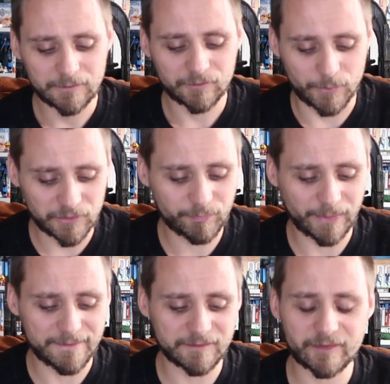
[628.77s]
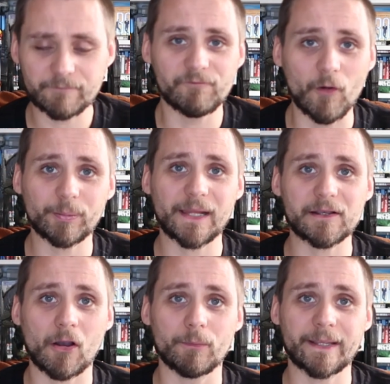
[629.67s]
So we used to play these
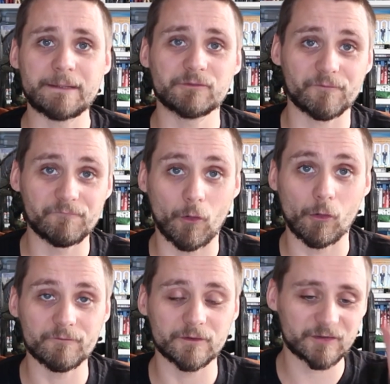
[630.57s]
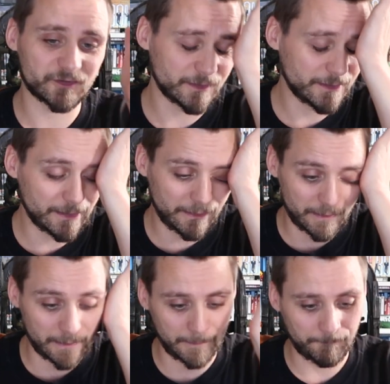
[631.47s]
4-player co-op games, the 4 of us.
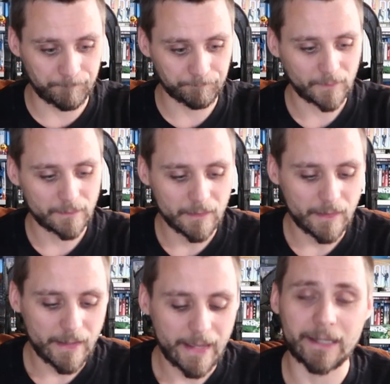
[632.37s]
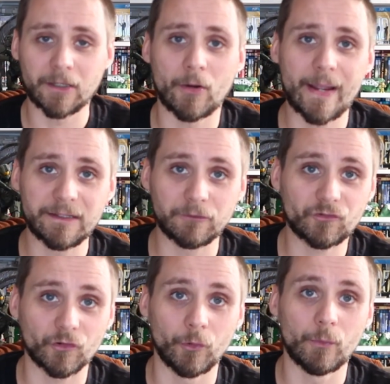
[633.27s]
Halo, Halo
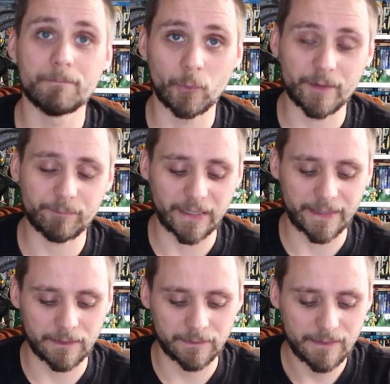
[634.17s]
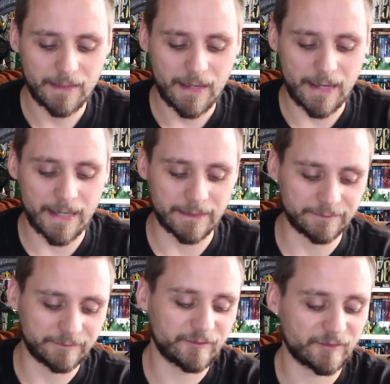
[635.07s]
2, multiplayer,
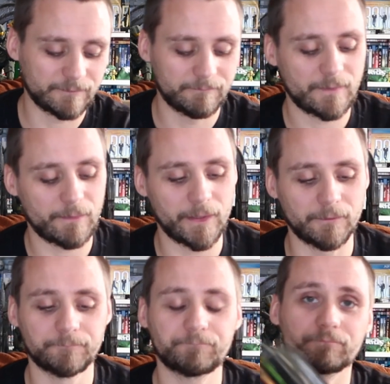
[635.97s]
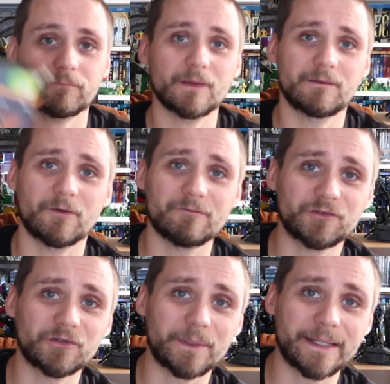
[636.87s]
and there we are. Not even
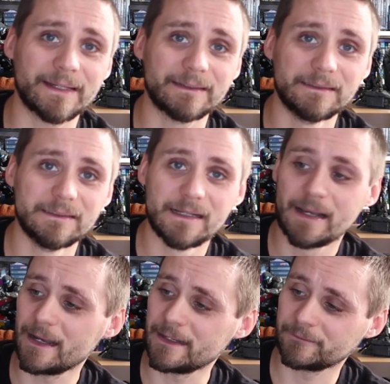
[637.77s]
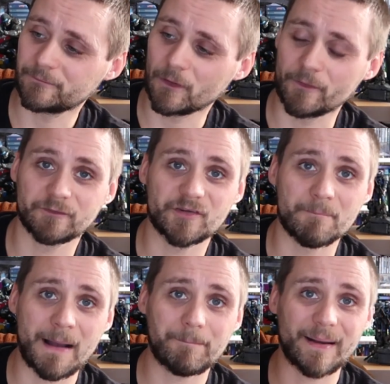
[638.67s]
showed it yet. And got obviously
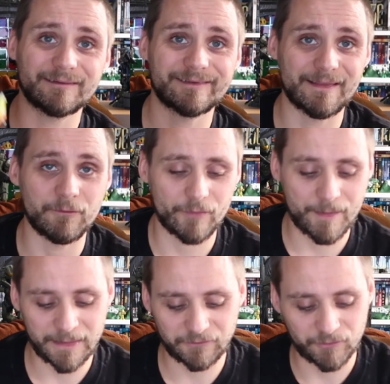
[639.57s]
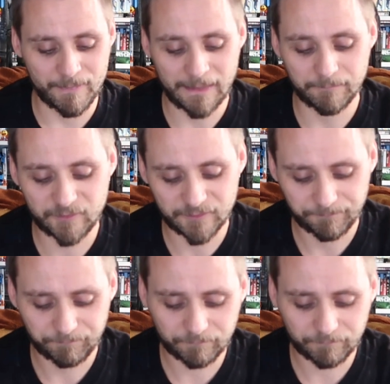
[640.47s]
the map pack to get all them extra maps.